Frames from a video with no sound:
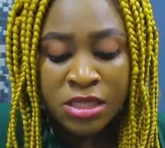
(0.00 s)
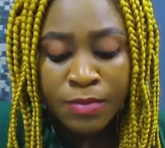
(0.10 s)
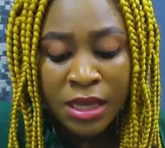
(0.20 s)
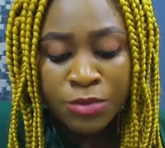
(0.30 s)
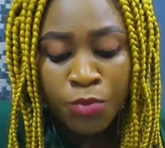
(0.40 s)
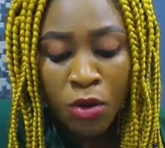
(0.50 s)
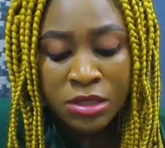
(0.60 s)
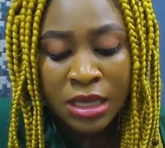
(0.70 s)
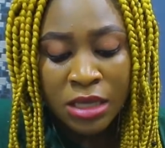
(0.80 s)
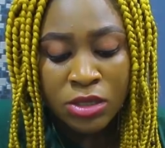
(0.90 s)
Smart's
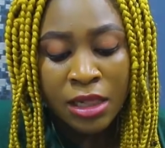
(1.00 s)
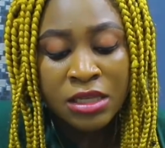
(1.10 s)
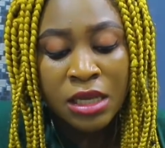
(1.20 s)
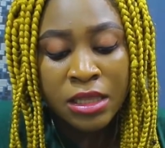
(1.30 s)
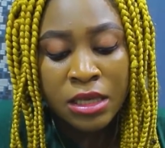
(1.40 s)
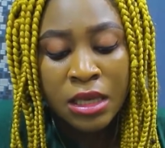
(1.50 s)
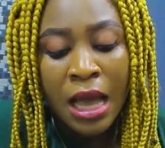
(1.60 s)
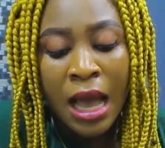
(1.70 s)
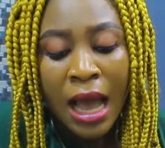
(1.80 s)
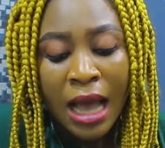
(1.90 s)
boss has allegedly
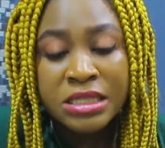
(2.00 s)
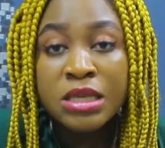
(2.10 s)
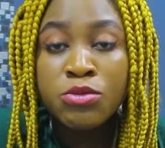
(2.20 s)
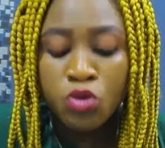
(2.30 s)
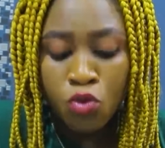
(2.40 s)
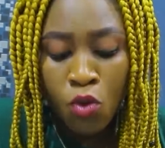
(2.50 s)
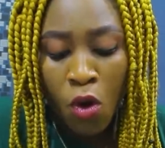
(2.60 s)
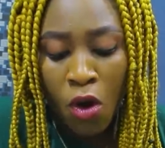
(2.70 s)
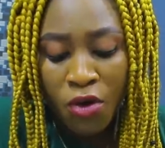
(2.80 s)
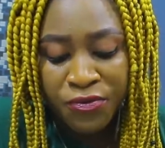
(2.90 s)
asked him to
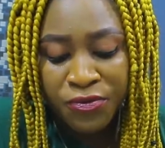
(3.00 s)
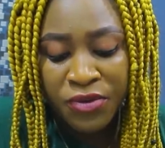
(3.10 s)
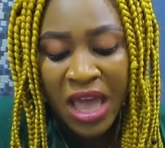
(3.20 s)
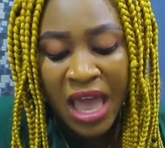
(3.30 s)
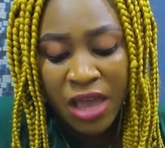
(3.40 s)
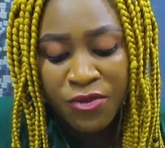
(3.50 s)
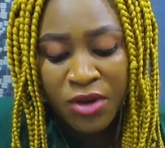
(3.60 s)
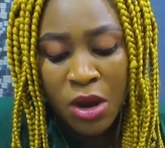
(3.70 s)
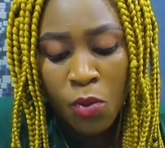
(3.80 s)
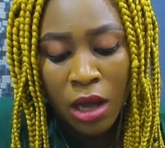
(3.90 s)
go off air
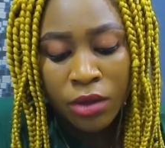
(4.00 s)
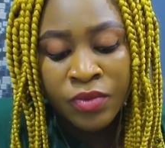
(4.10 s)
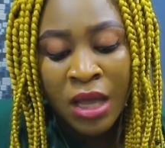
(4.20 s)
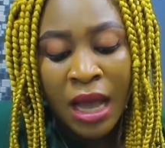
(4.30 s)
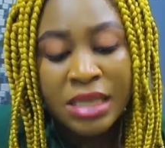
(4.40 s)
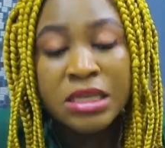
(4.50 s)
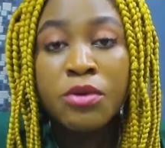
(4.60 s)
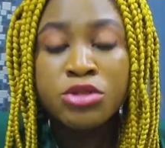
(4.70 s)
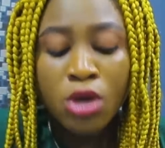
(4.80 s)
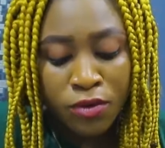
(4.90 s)
for a while as a
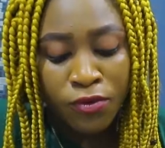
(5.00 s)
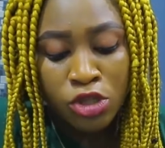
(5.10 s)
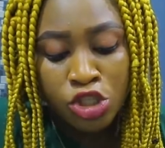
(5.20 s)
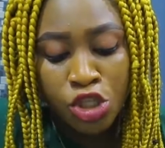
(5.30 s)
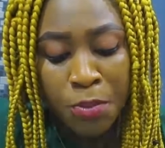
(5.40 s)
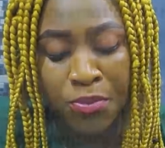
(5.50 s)
result of undue